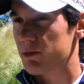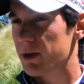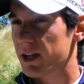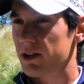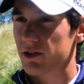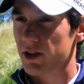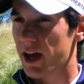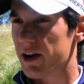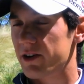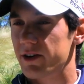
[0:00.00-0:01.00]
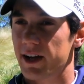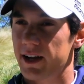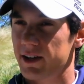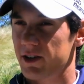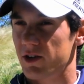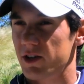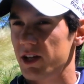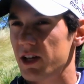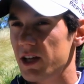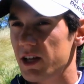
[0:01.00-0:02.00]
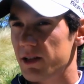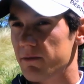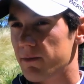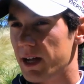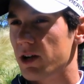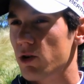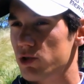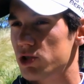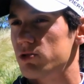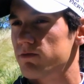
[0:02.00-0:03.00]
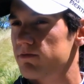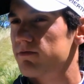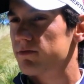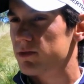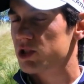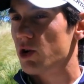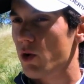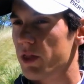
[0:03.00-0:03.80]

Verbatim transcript: speaking together and you know he, my coach so